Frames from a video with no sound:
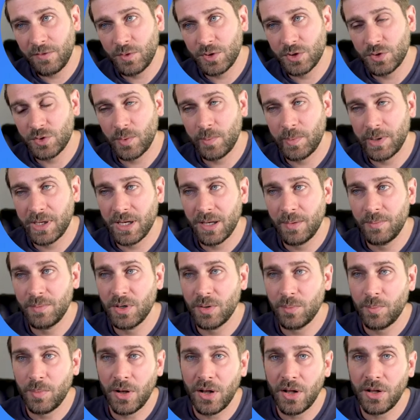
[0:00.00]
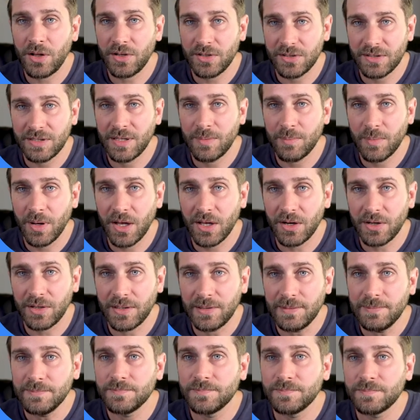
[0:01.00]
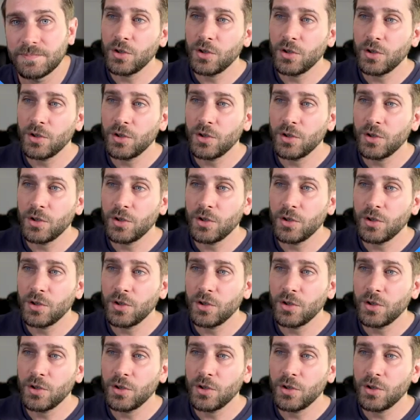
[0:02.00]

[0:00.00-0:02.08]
which will become your policy model.